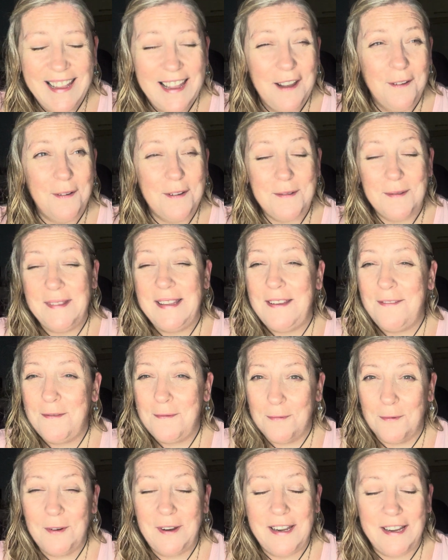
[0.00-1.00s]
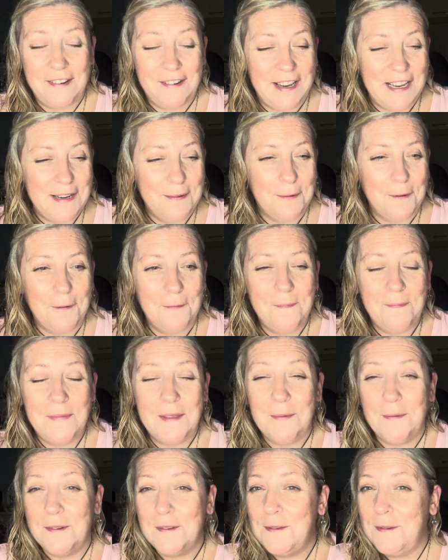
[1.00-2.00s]
which was even more incredible.
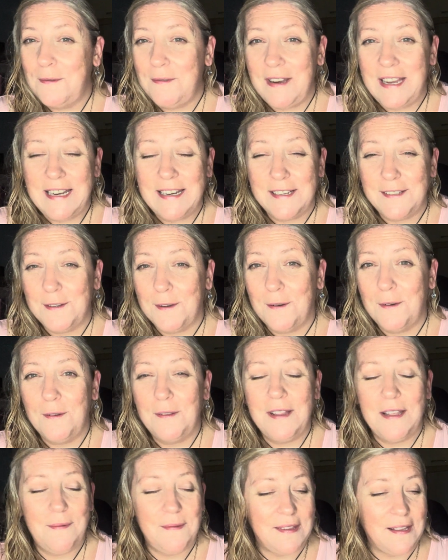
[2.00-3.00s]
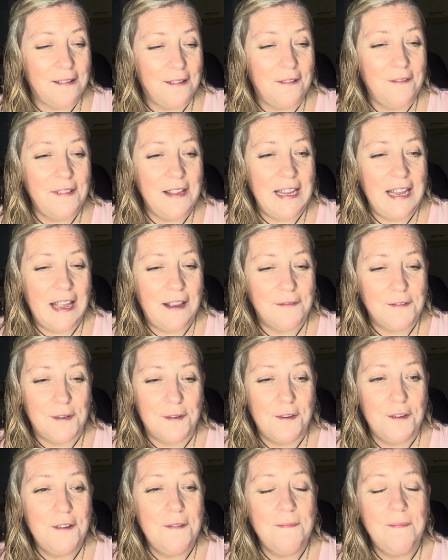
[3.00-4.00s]
There was no rain at all, it was a lovely
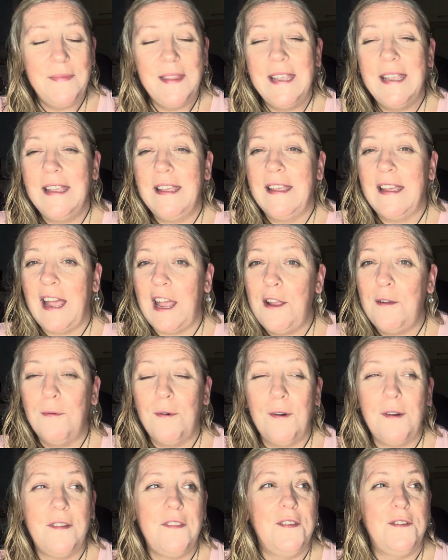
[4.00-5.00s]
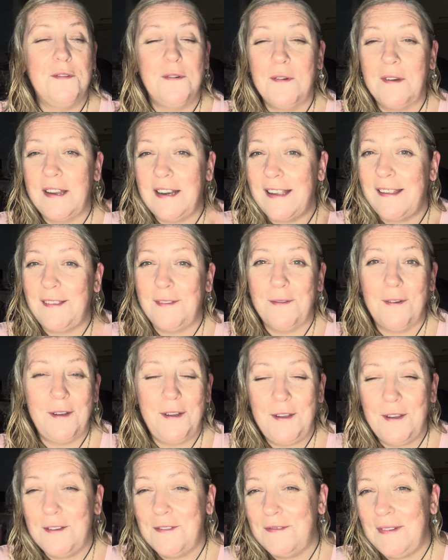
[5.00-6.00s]
afternoon, out walking the dog, and I saw a
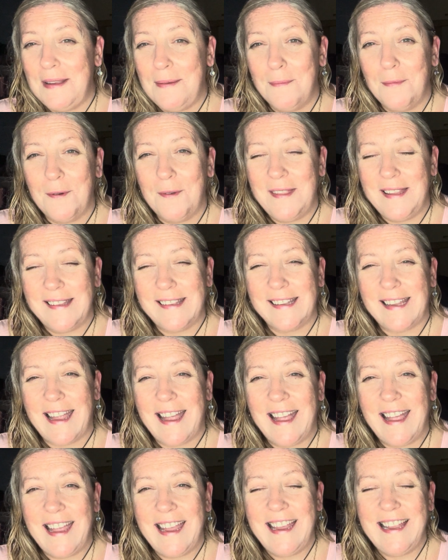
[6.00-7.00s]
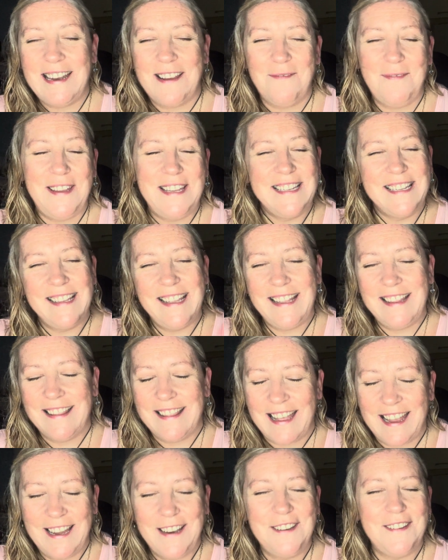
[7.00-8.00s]
huge rainbow in the sky, and I immediately
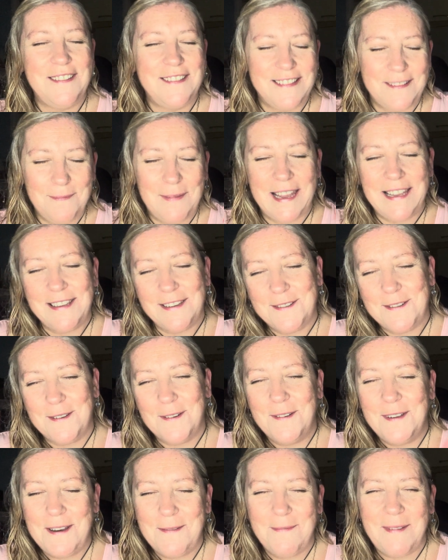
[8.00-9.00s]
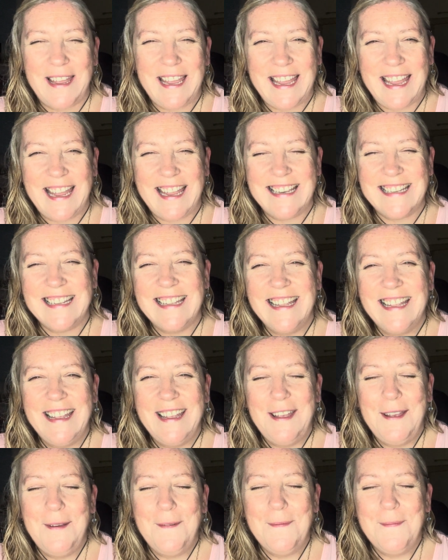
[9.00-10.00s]
thanked Metatron in my head.
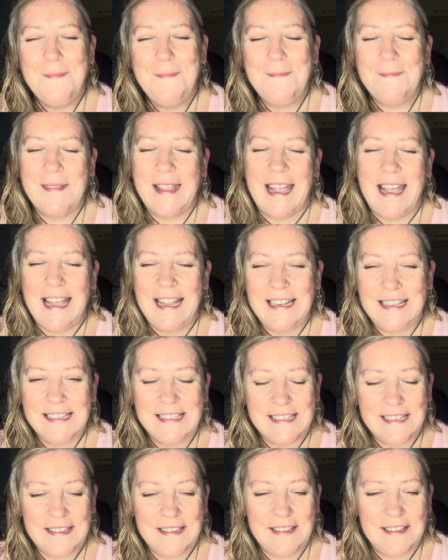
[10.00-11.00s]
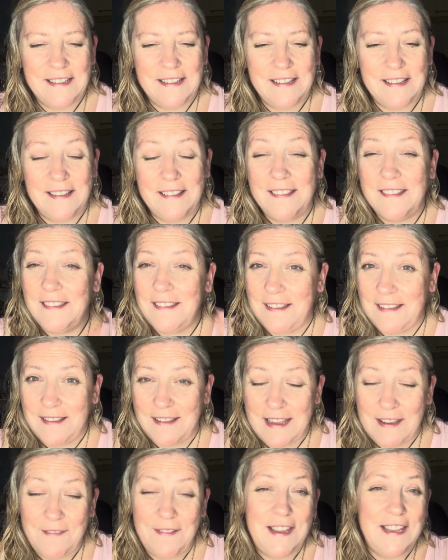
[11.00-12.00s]
And
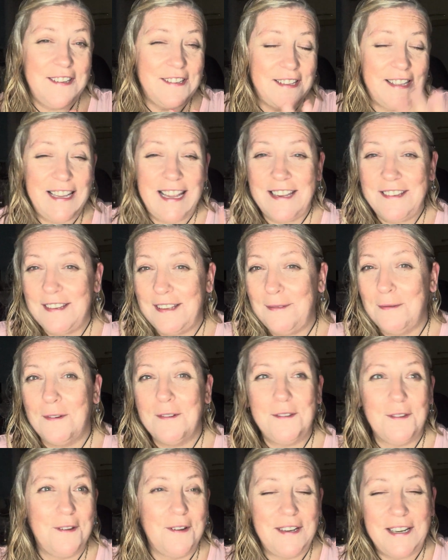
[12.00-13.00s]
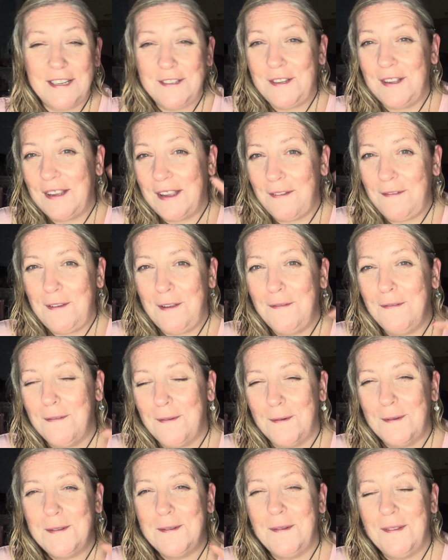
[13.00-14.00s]
eventually I just walked along and I took a few
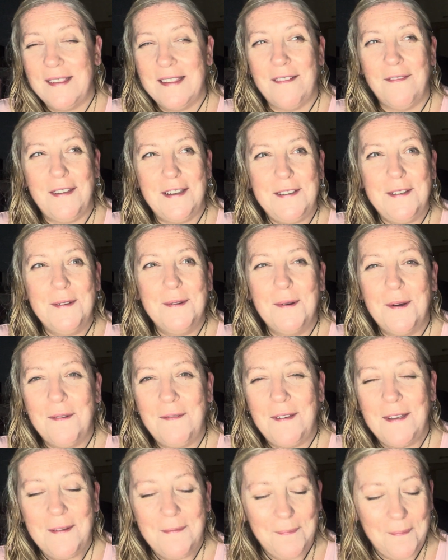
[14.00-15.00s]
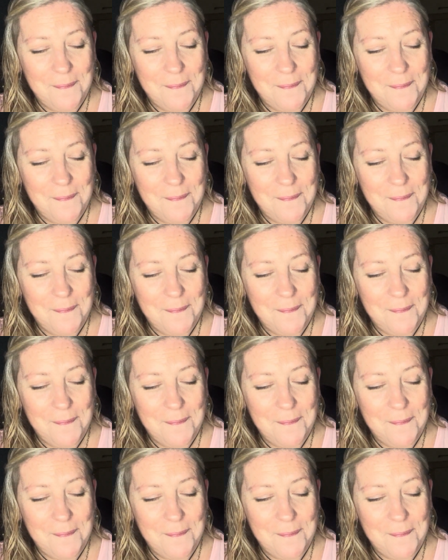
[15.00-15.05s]
photos and a video of it,